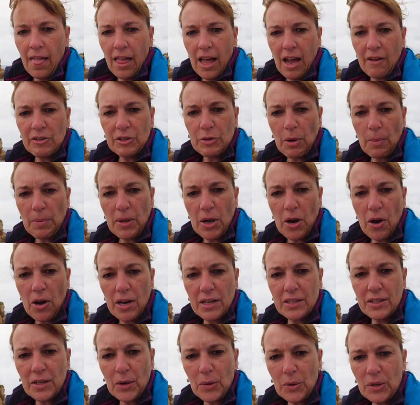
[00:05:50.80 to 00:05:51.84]
Having dropped the
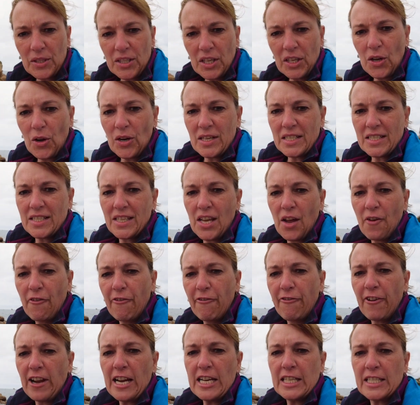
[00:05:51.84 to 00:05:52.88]
ISO because the light's
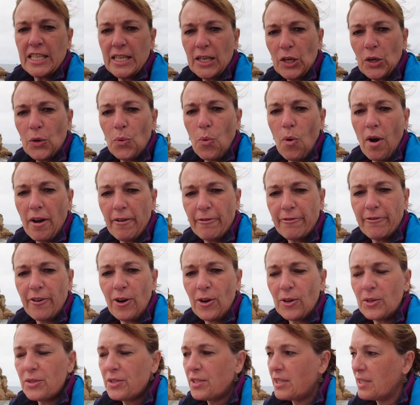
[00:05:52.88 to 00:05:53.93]
fading quite
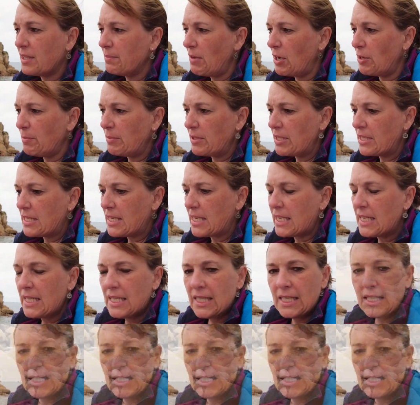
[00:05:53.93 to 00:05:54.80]
fast at the moment.